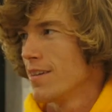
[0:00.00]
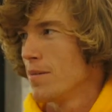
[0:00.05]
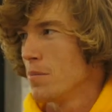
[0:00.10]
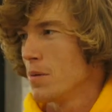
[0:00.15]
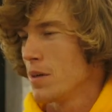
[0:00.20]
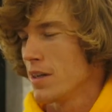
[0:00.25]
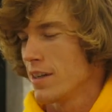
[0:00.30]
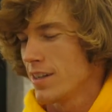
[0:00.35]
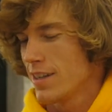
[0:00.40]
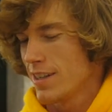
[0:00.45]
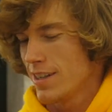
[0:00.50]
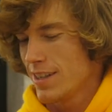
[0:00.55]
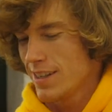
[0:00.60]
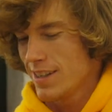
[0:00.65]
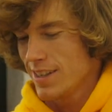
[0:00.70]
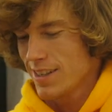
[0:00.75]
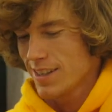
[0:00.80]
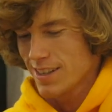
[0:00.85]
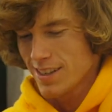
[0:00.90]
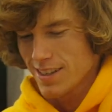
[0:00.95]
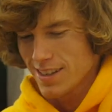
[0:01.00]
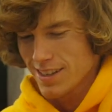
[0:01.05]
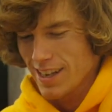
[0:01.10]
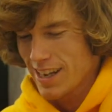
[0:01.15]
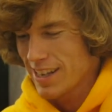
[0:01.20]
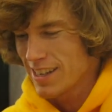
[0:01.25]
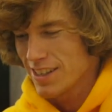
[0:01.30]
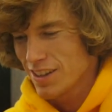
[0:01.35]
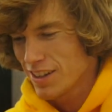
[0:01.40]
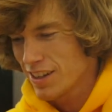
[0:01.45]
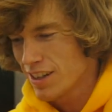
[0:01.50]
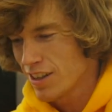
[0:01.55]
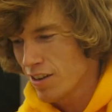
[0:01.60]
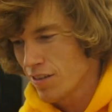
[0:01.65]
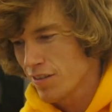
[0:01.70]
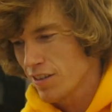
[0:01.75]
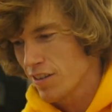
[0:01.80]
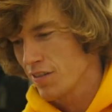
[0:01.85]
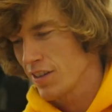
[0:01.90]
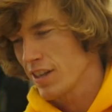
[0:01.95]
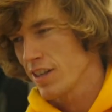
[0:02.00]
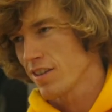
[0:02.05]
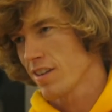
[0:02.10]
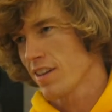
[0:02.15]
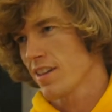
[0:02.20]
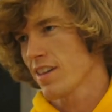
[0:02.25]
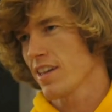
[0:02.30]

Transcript: But he deleted all of his videos. I